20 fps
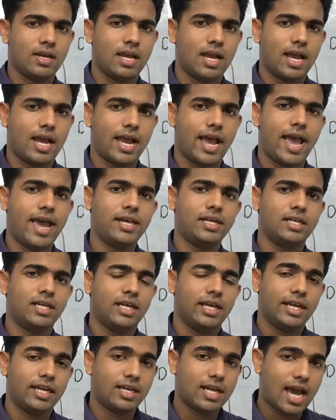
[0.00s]
And
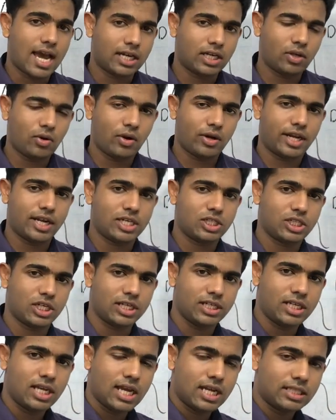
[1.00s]
in lateral
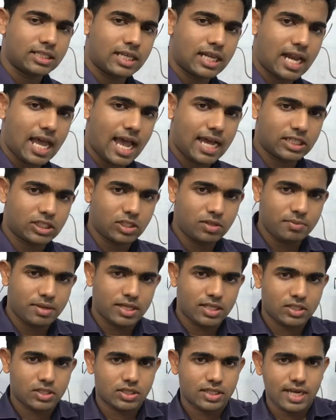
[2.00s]
rotation, the lateral
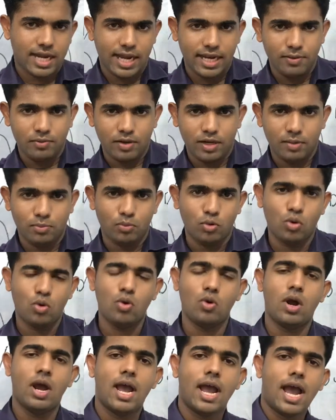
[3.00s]
menisci will
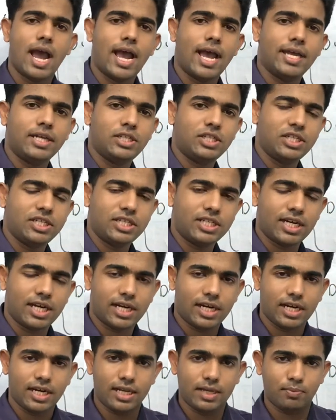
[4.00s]
move
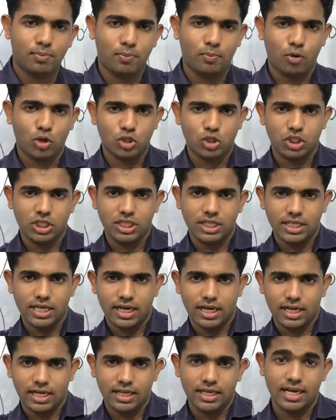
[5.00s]
anteriorly,
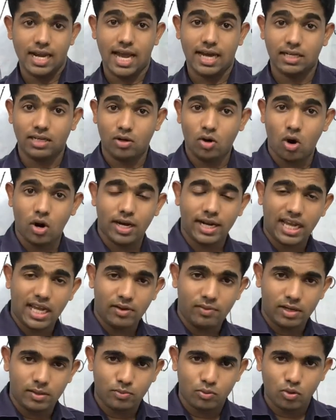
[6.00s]
posteriorly. Lateral condyle
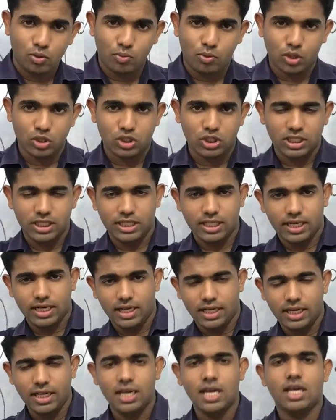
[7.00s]
will move
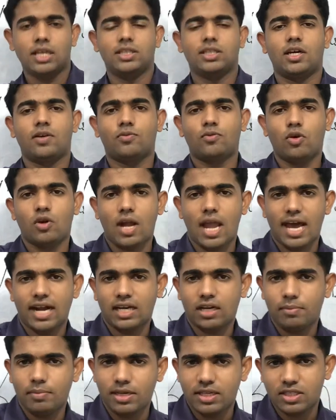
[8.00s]
posteriorly. Therefore,
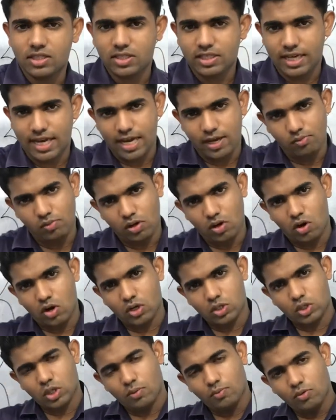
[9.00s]
lateral menisci will
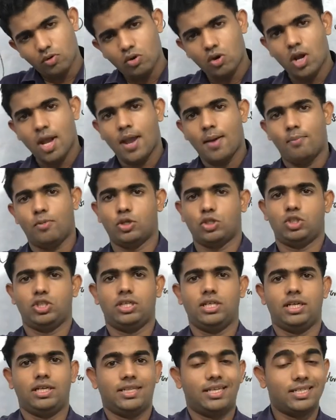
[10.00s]
also move
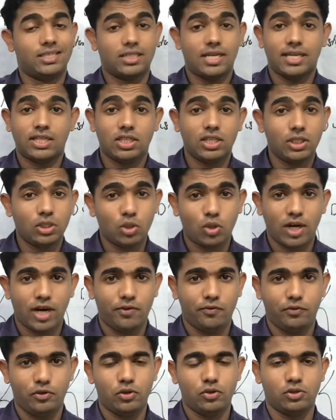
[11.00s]
posteriorly. There is nothing to
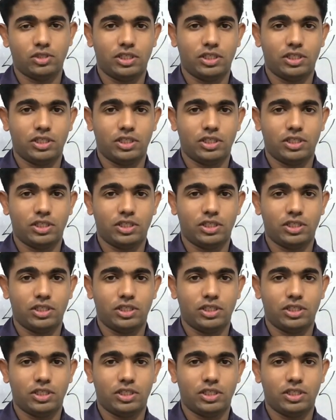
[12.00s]
confuse.